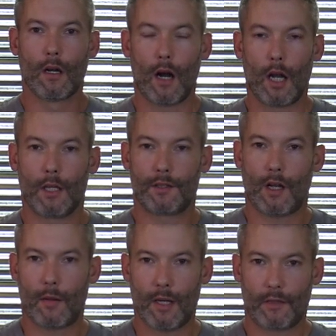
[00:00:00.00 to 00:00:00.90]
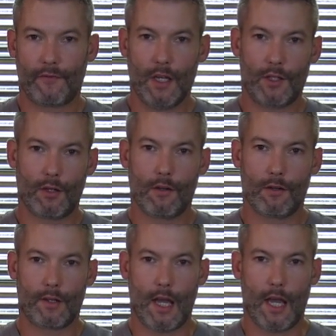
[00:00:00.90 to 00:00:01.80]
All right, let's talk about the
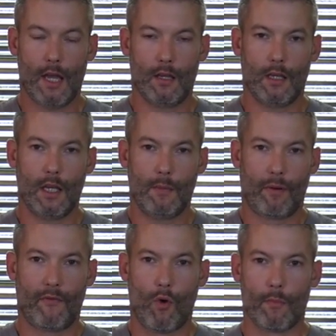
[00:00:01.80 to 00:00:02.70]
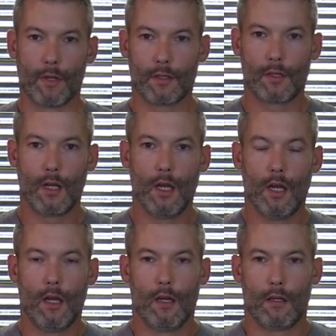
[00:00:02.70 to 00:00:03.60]
features and the performance.
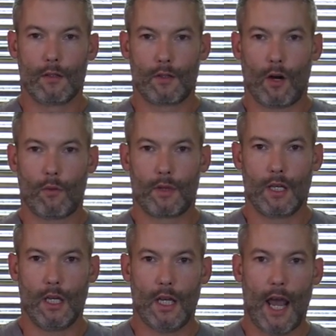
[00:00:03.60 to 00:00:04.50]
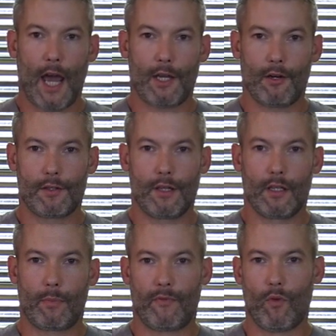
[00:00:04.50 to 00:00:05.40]
Let's start with the accuracy
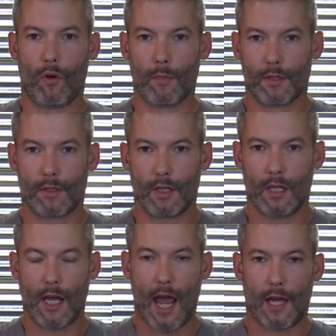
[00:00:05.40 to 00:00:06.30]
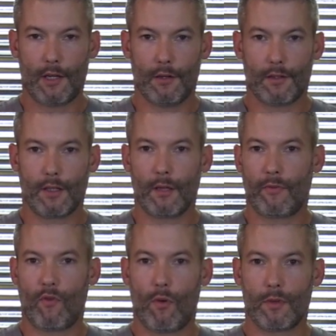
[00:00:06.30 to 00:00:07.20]
and the performance. The accuracy and
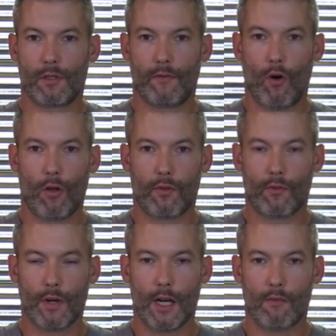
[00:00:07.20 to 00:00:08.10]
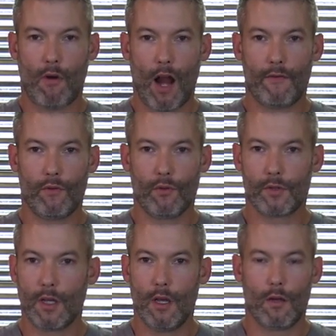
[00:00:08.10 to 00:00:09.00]
performance of all three
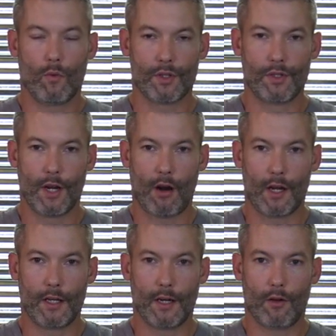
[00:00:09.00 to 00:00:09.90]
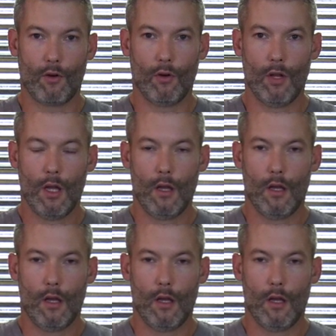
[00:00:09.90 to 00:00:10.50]
rifles was near identical.